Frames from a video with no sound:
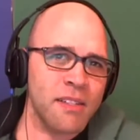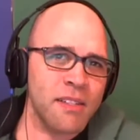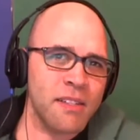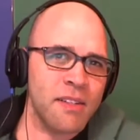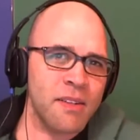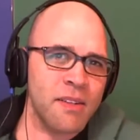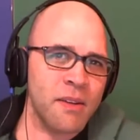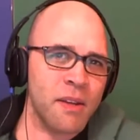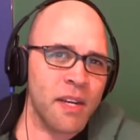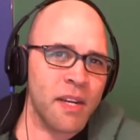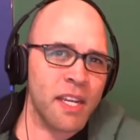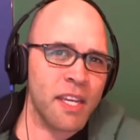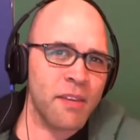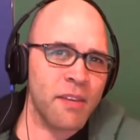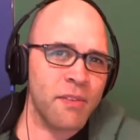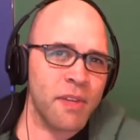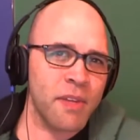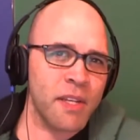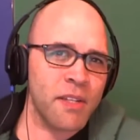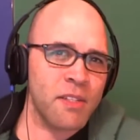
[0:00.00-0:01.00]
going to give
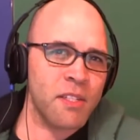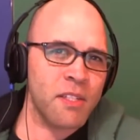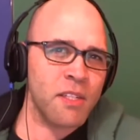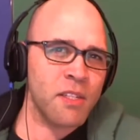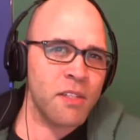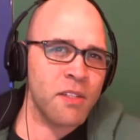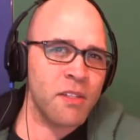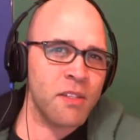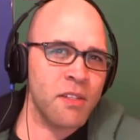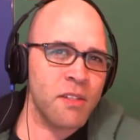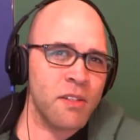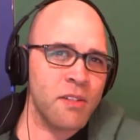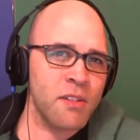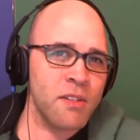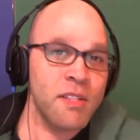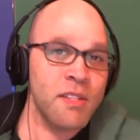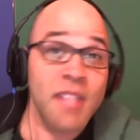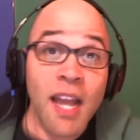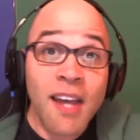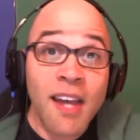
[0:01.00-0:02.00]
it
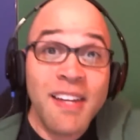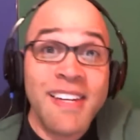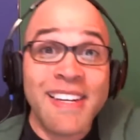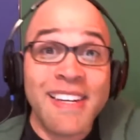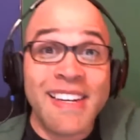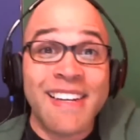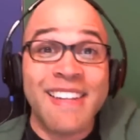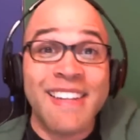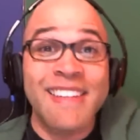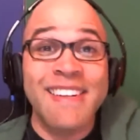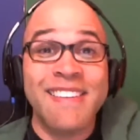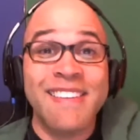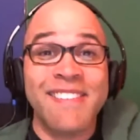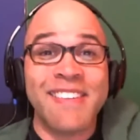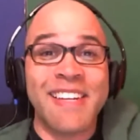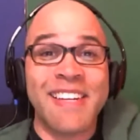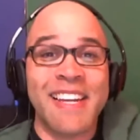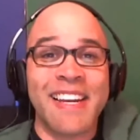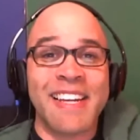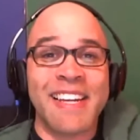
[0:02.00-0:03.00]
till done. We
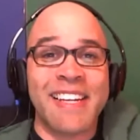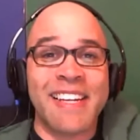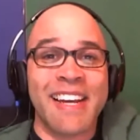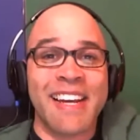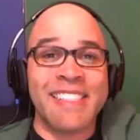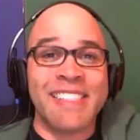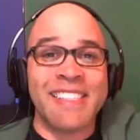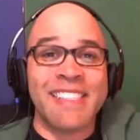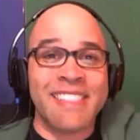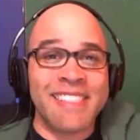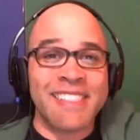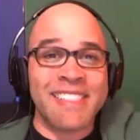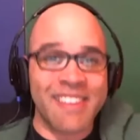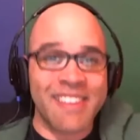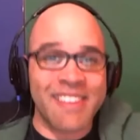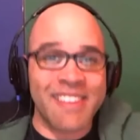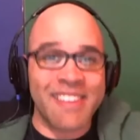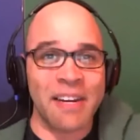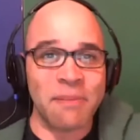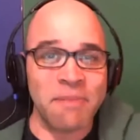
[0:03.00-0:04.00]
did it, guys.
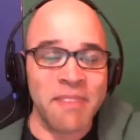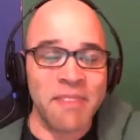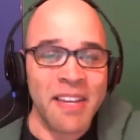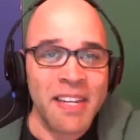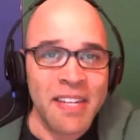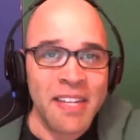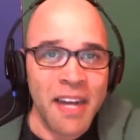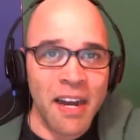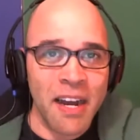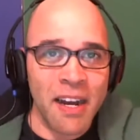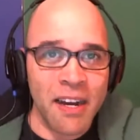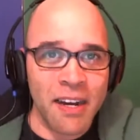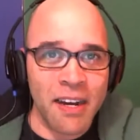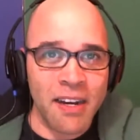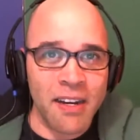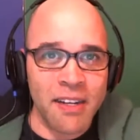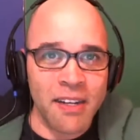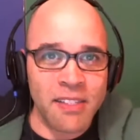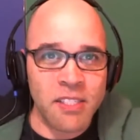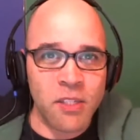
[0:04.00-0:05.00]
Great job.
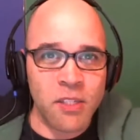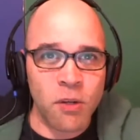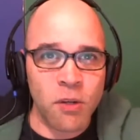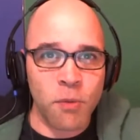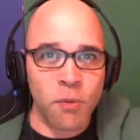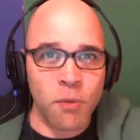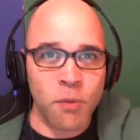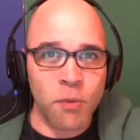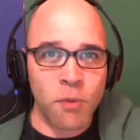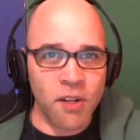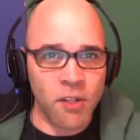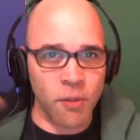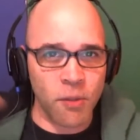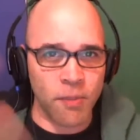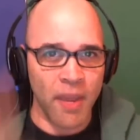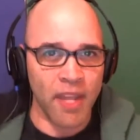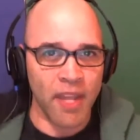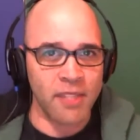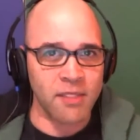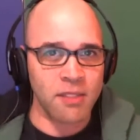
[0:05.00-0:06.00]
So Particle
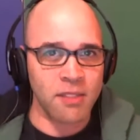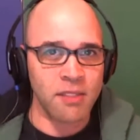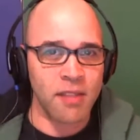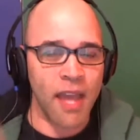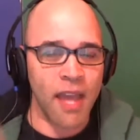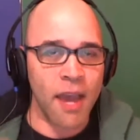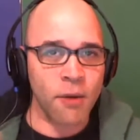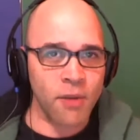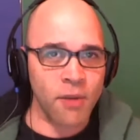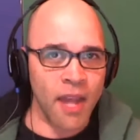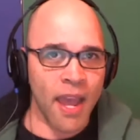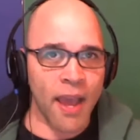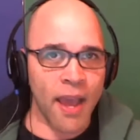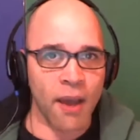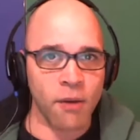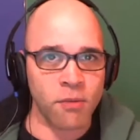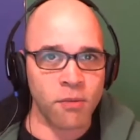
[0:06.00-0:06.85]
Mace, out now.